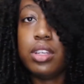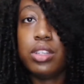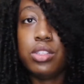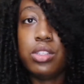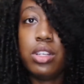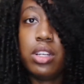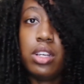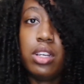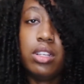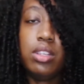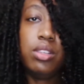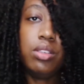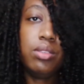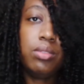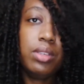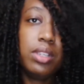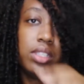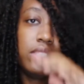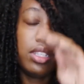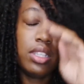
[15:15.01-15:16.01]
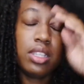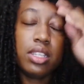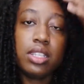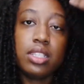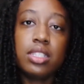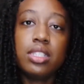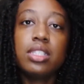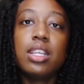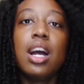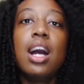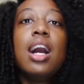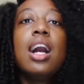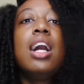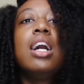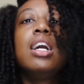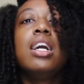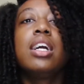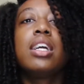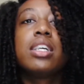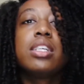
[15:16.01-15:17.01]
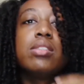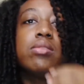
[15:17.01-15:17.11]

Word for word: Should I do it to the side?